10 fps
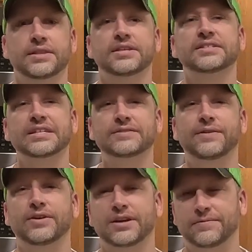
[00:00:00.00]
This gets
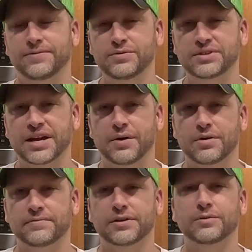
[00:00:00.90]
very confusing,
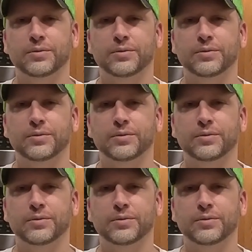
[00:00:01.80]
however,